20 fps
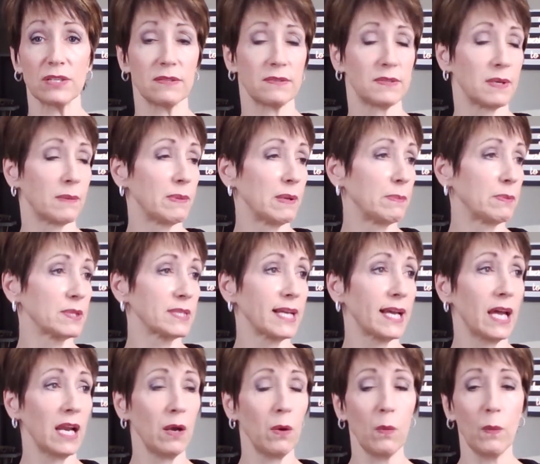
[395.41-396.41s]
So people say, I
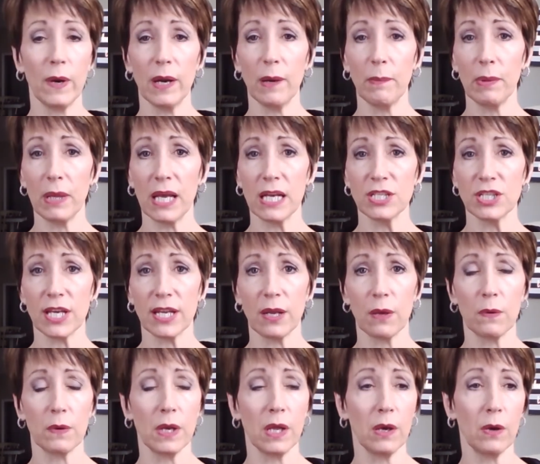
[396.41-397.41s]
don't wear blush. I
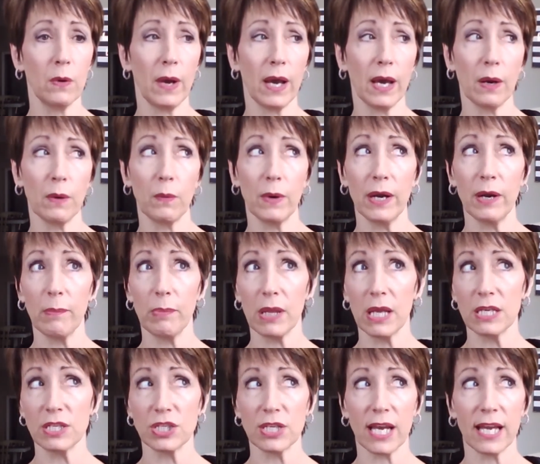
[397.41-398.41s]
don't know how to wear
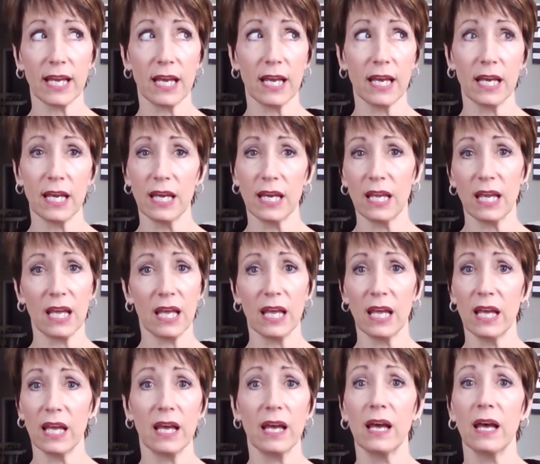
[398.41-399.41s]
blush.
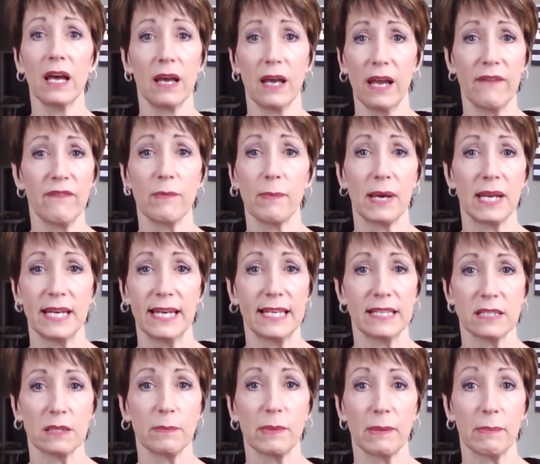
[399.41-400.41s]
Everybody needs a
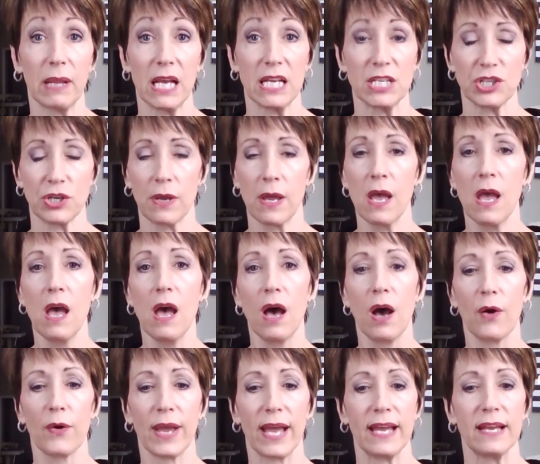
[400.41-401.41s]
little bit of blush.
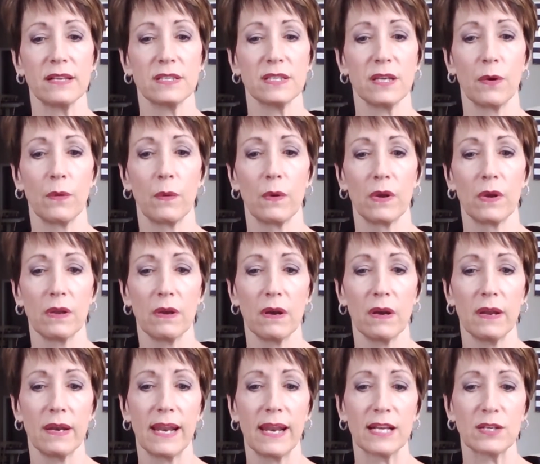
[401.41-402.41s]
Okay, so
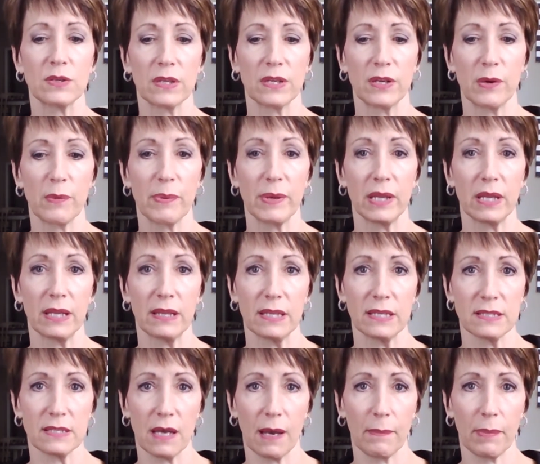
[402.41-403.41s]
naturally you're peeling
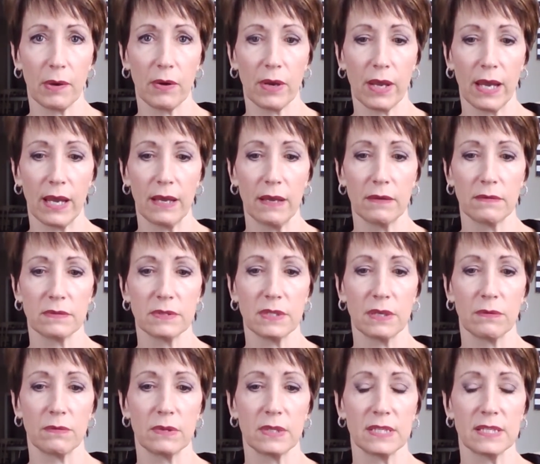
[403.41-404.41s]
this up, okay? So
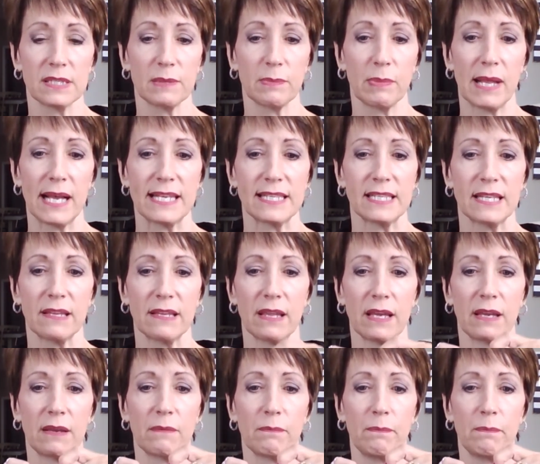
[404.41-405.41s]
this is a plastic
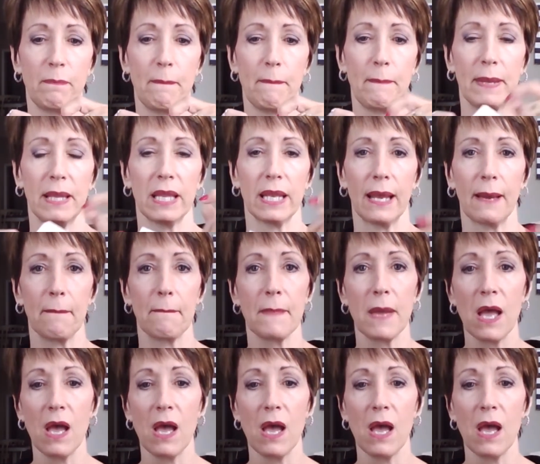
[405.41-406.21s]
thing. Peel it up.